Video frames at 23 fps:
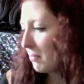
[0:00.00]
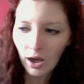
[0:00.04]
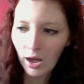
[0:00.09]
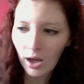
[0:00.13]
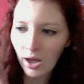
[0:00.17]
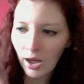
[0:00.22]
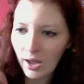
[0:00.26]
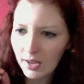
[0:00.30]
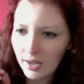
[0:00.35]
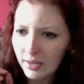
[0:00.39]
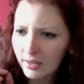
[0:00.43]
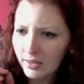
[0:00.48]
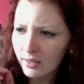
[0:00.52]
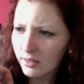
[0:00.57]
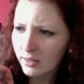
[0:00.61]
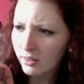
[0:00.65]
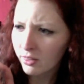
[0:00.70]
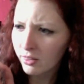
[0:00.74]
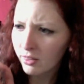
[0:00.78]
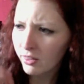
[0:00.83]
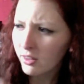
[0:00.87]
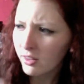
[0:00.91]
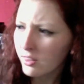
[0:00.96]
I
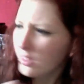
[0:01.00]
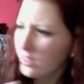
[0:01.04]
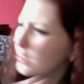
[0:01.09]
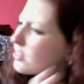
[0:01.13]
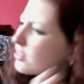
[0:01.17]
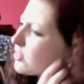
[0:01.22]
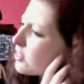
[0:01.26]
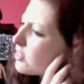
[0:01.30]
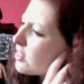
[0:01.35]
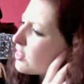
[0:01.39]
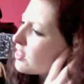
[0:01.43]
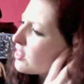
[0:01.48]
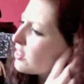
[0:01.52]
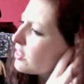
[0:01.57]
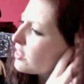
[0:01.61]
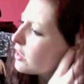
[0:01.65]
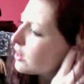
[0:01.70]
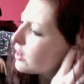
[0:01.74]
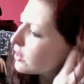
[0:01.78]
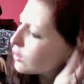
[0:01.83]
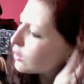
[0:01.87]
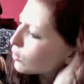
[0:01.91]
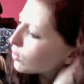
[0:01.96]
think that
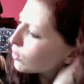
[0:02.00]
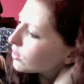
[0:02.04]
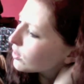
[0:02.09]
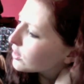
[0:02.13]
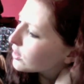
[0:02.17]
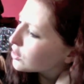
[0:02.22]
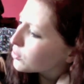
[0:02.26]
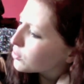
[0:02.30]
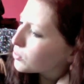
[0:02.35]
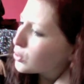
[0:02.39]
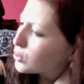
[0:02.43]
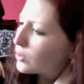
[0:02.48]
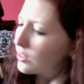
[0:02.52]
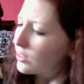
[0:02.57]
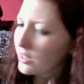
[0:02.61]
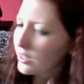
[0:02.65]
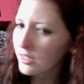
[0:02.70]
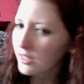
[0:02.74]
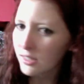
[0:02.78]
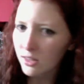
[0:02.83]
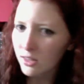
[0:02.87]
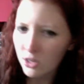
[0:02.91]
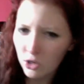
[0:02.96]
the correlation between
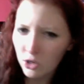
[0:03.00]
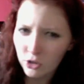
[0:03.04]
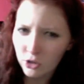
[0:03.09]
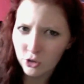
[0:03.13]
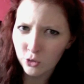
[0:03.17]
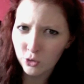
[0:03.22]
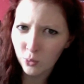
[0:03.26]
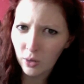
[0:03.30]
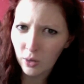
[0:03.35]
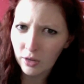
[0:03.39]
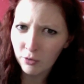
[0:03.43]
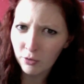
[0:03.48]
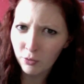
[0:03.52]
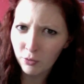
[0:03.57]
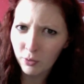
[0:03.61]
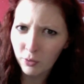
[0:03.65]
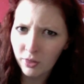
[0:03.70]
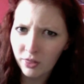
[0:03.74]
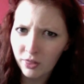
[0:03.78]
this and the Doctor's wife with